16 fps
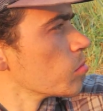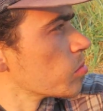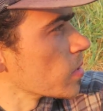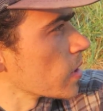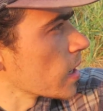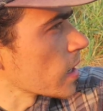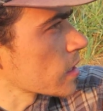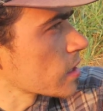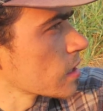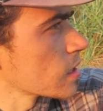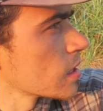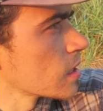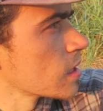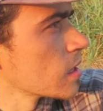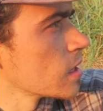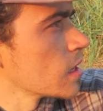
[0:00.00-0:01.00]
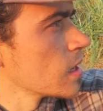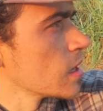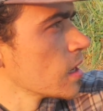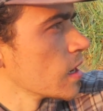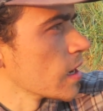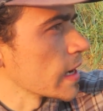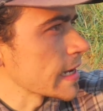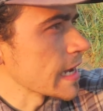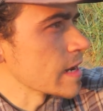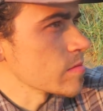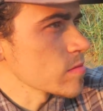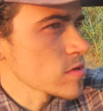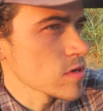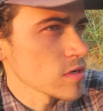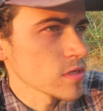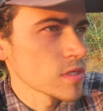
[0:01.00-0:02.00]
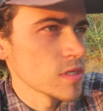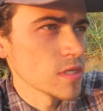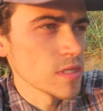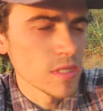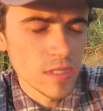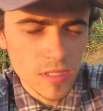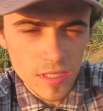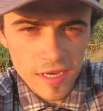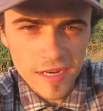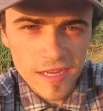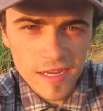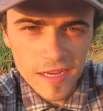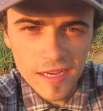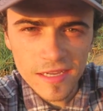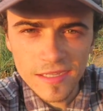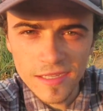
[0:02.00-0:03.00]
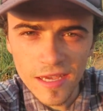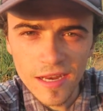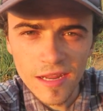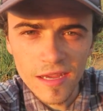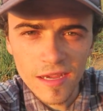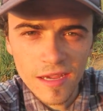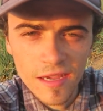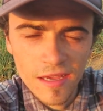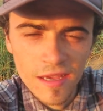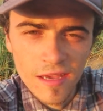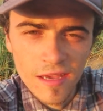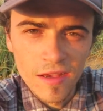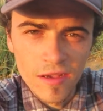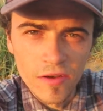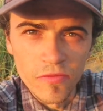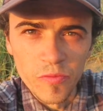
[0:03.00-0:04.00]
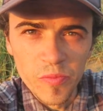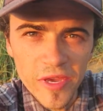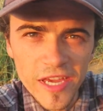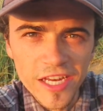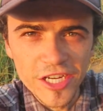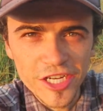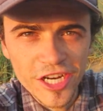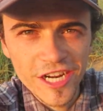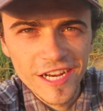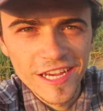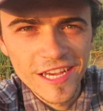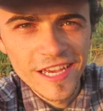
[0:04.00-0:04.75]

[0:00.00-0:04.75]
But I came across this stunning setting on the beach.